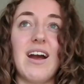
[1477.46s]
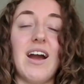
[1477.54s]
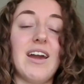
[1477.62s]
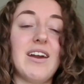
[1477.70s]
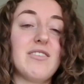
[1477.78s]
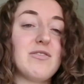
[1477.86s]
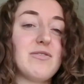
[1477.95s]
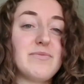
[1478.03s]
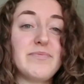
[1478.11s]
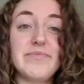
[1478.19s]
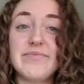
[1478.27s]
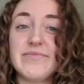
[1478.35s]
I have
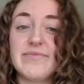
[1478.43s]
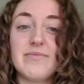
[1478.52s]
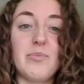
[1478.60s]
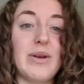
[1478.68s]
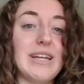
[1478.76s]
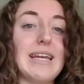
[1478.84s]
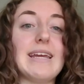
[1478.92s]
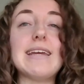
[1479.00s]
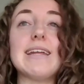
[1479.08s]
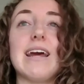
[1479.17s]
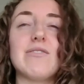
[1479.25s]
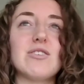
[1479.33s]
been in
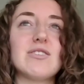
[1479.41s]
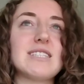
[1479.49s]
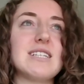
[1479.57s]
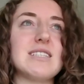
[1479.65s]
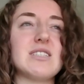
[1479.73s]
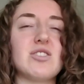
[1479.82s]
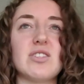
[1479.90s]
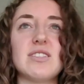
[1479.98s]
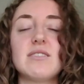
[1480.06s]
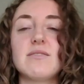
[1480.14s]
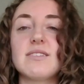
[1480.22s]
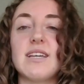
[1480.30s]
it ever since,
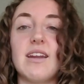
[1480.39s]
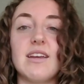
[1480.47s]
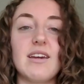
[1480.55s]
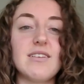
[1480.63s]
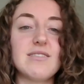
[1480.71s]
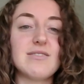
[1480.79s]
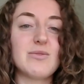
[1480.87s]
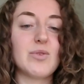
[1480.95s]
just getting it